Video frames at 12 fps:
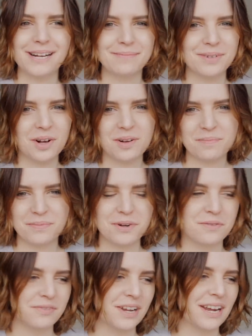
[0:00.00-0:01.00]
I'm not
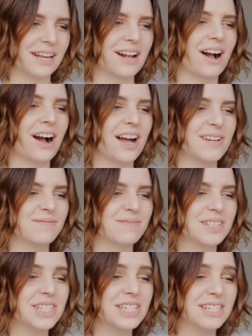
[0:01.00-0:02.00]
moving.
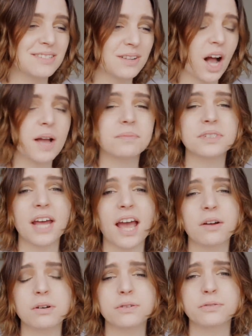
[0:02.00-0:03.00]
I'm
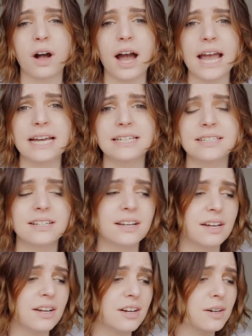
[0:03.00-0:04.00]
terrified.
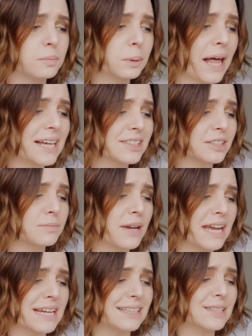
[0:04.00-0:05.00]
Bless
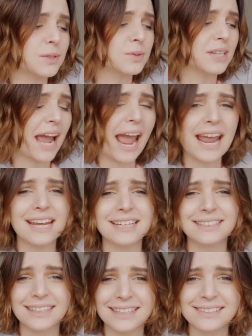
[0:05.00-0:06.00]
me! This was 8
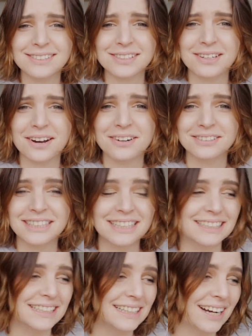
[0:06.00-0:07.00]
years ago,
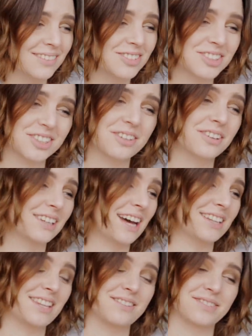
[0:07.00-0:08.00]
nearly. I'm so
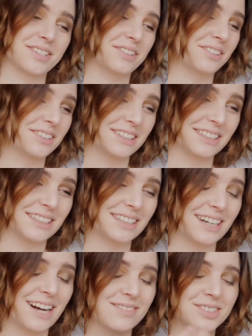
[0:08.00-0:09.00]
glad they recorded
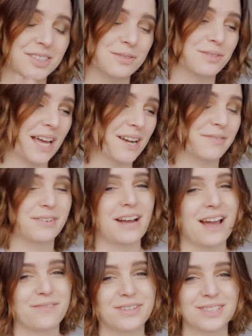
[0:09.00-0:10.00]
it. I'm so thankful I
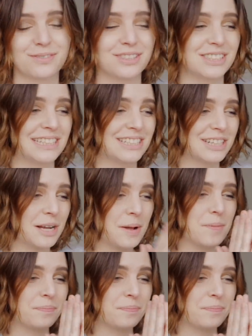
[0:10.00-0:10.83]
have this footage.